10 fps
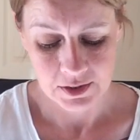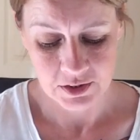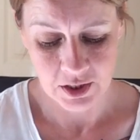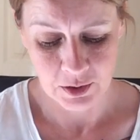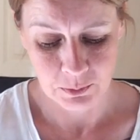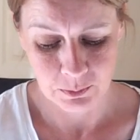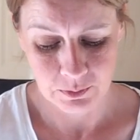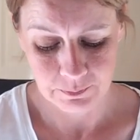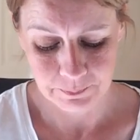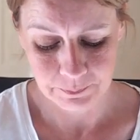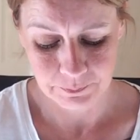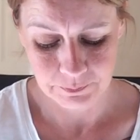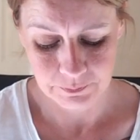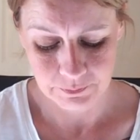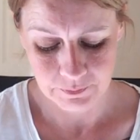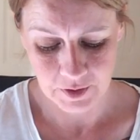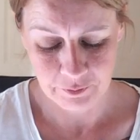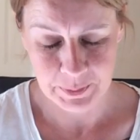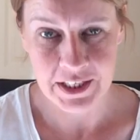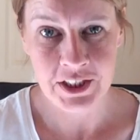So
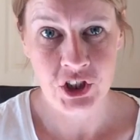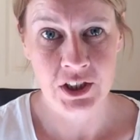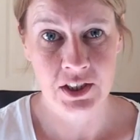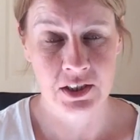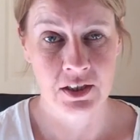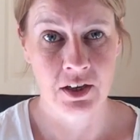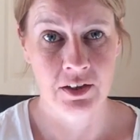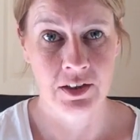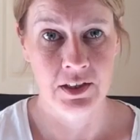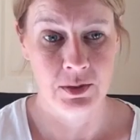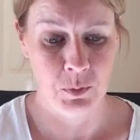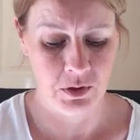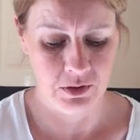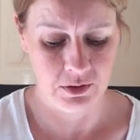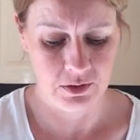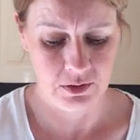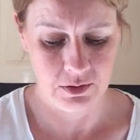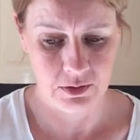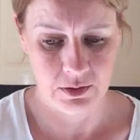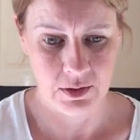I've been itching to start this one.
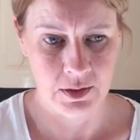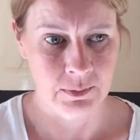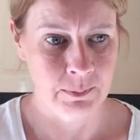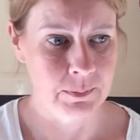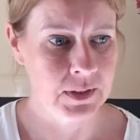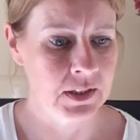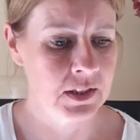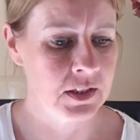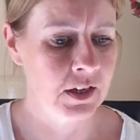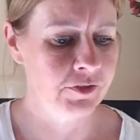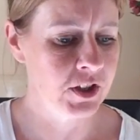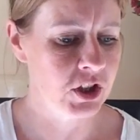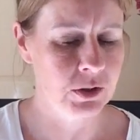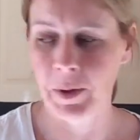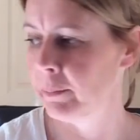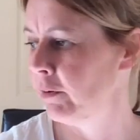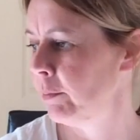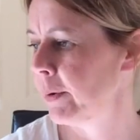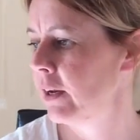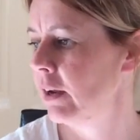And seeing as I finished my
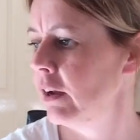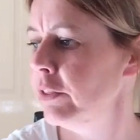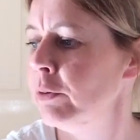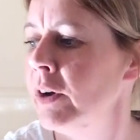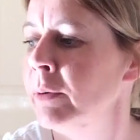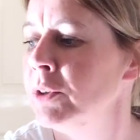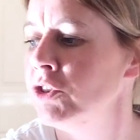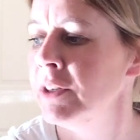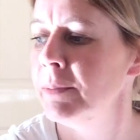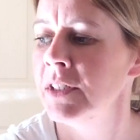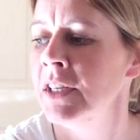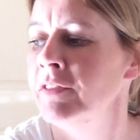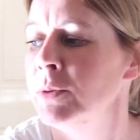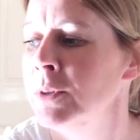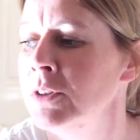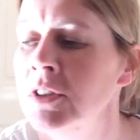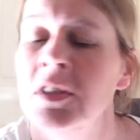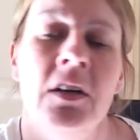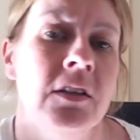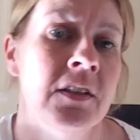Mirabilia, I thought I would treat myself to a new
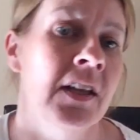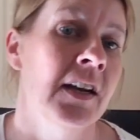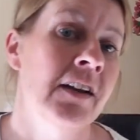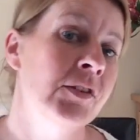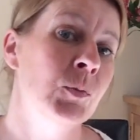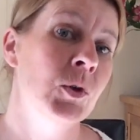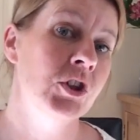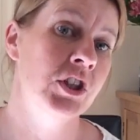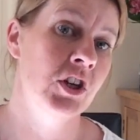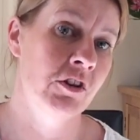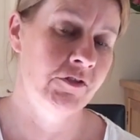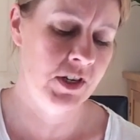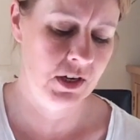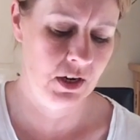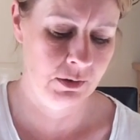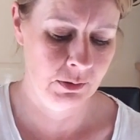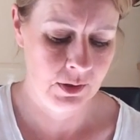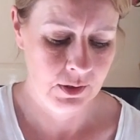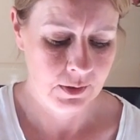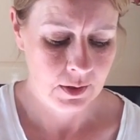start. And then after watching her video,
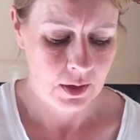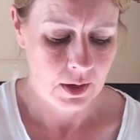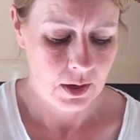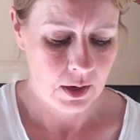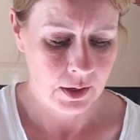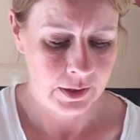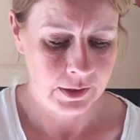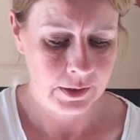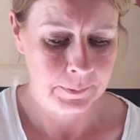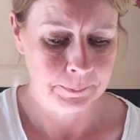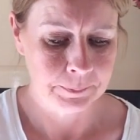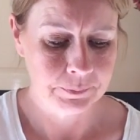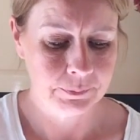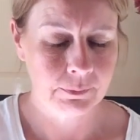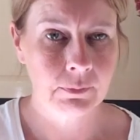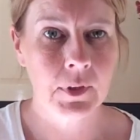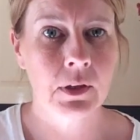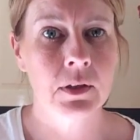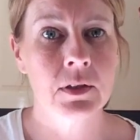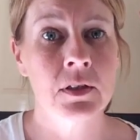I
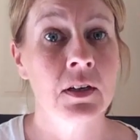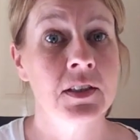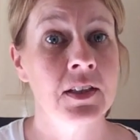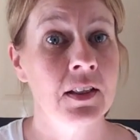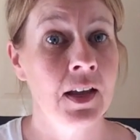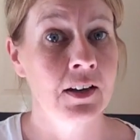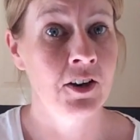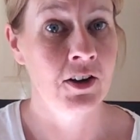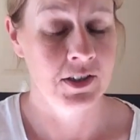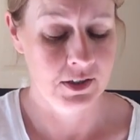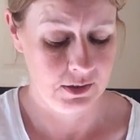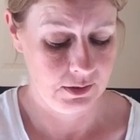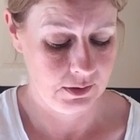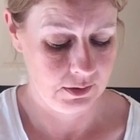started it that night.